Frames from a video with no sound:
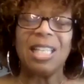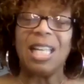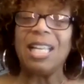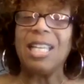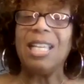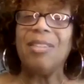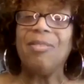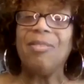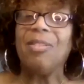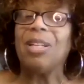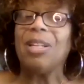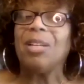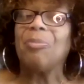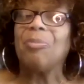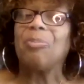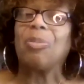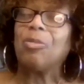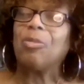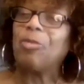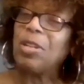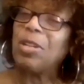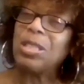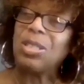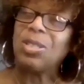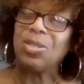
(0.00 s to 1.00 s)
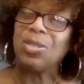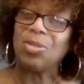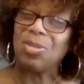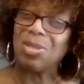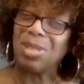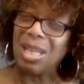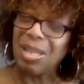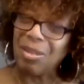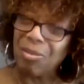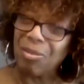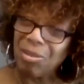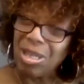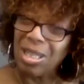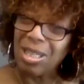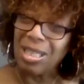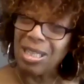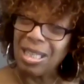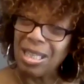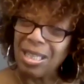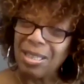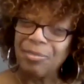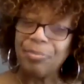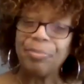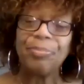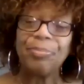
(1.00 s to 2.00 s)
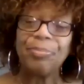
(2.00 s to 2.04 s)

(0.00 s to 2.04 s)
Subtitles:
Like, even the professors was like, really?